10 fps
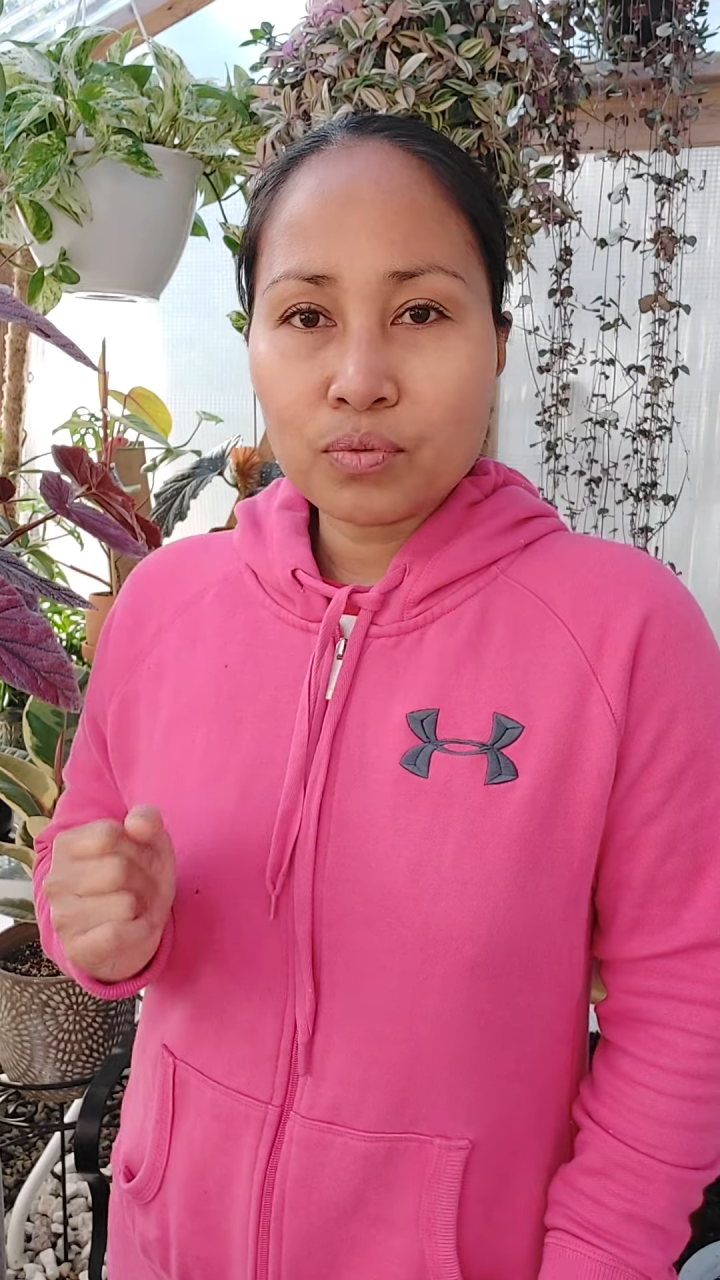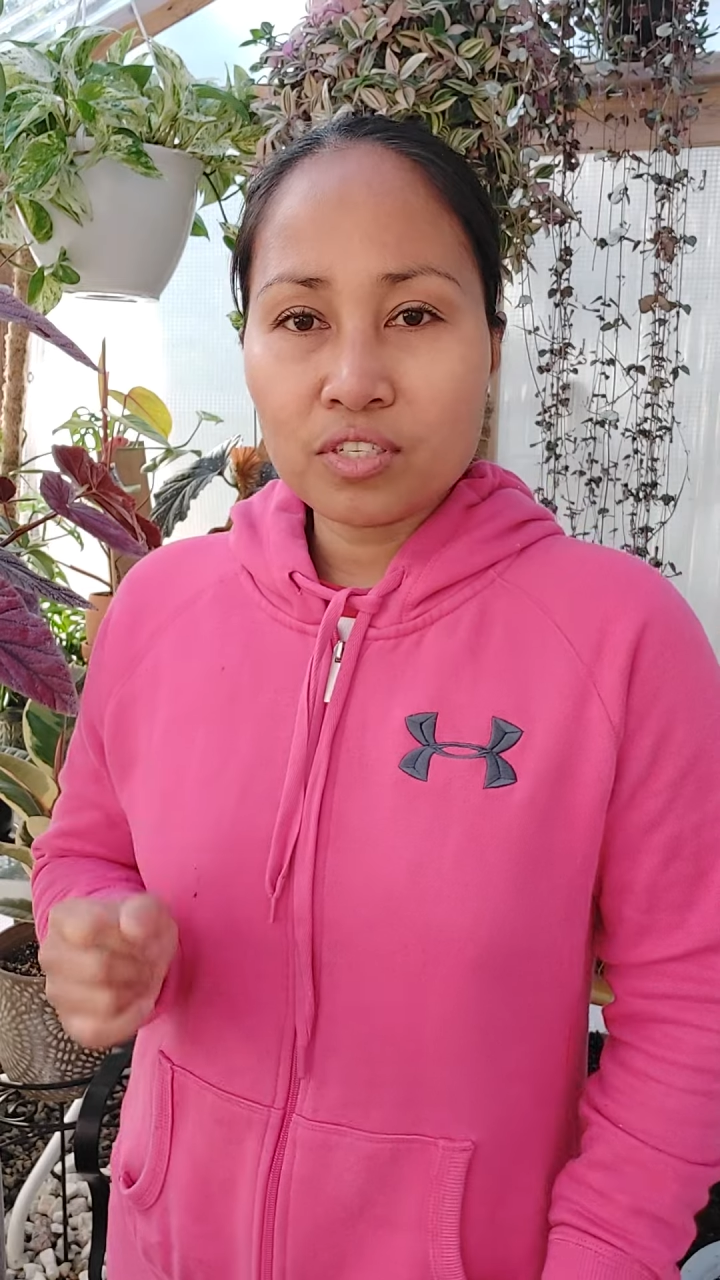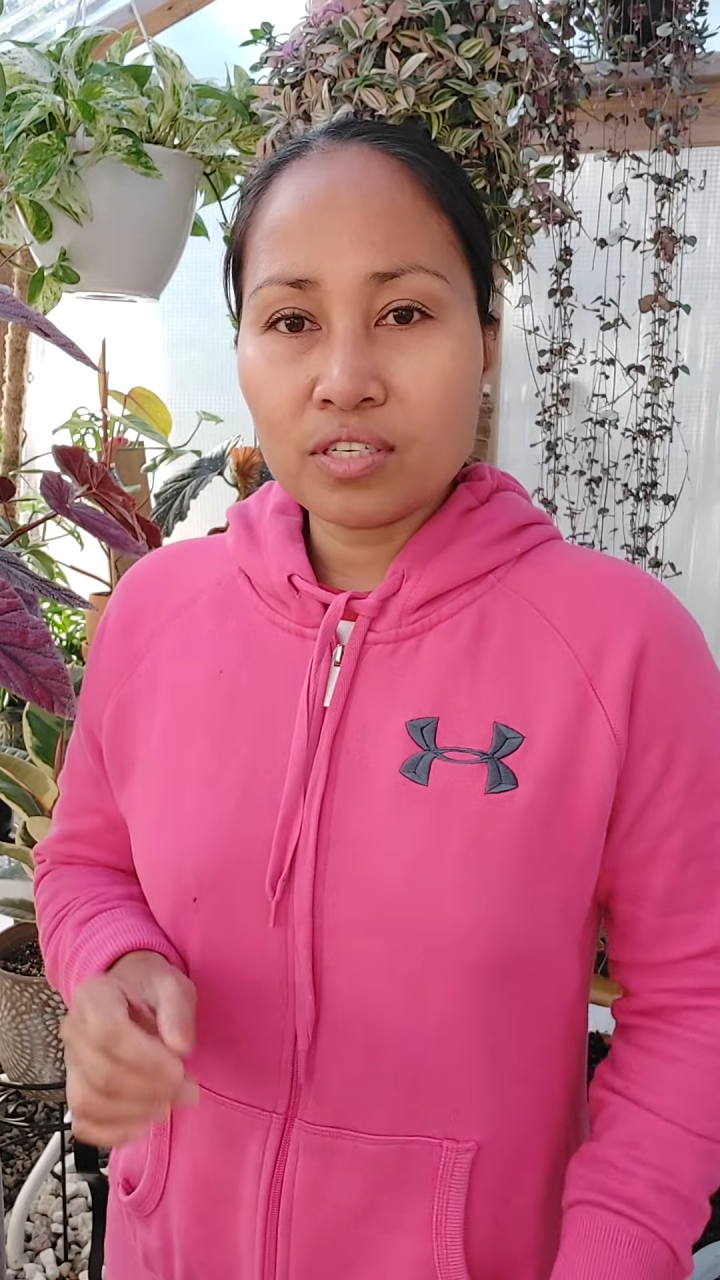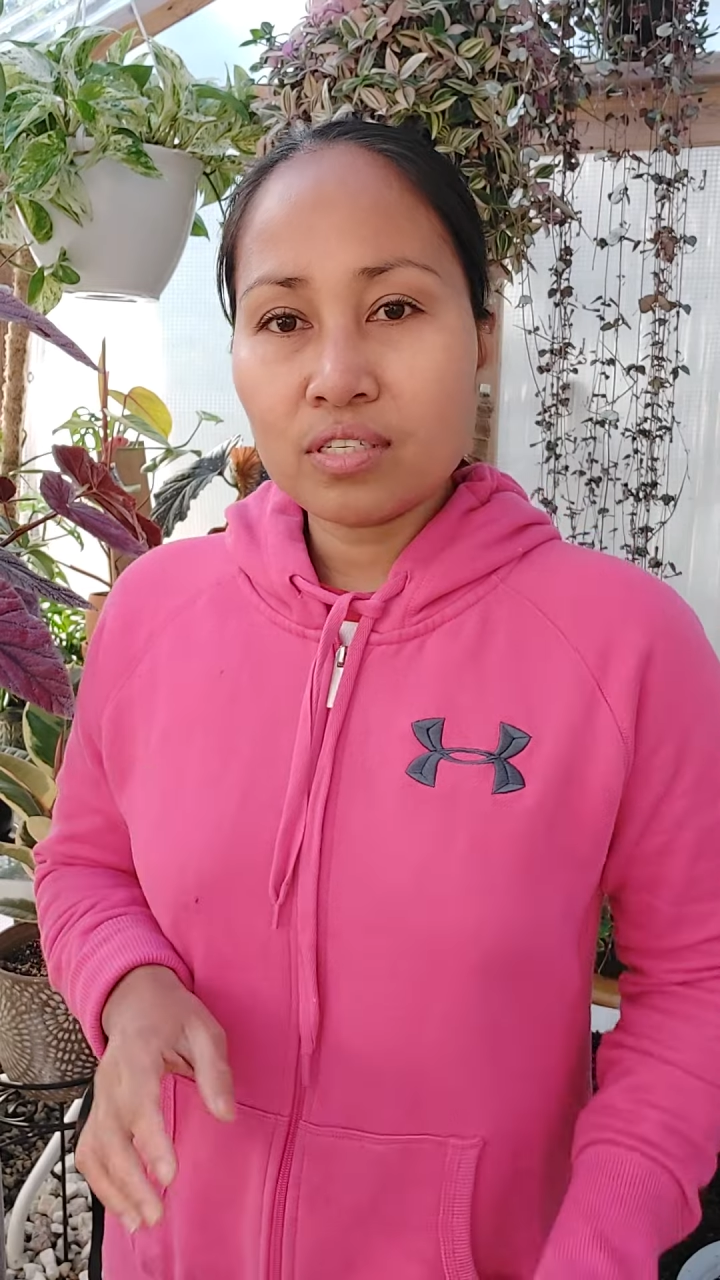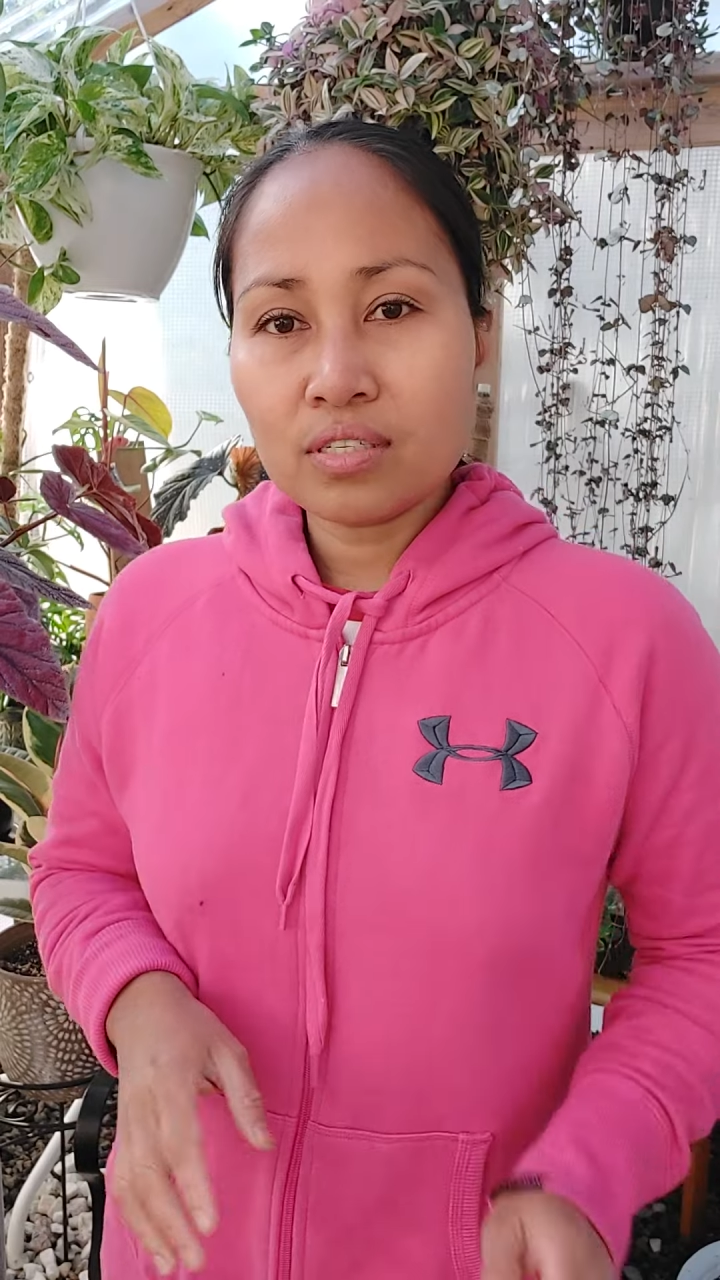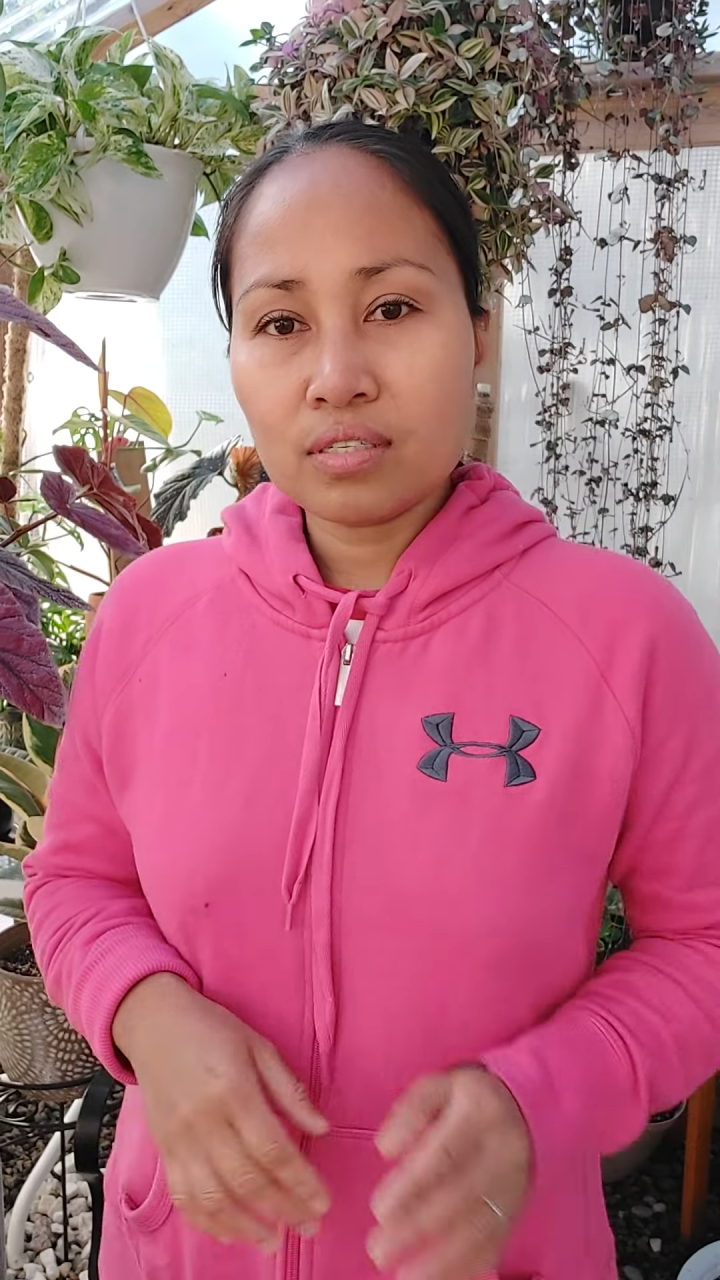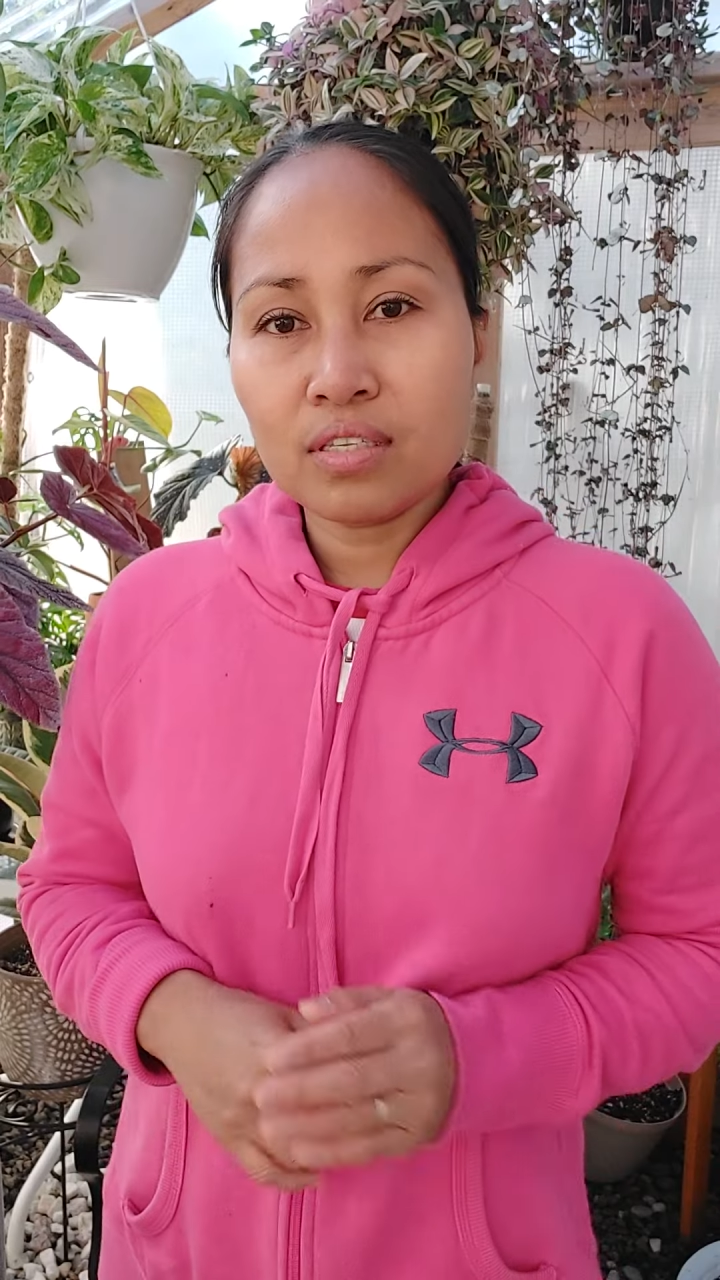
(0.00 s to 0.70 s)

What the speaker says: which is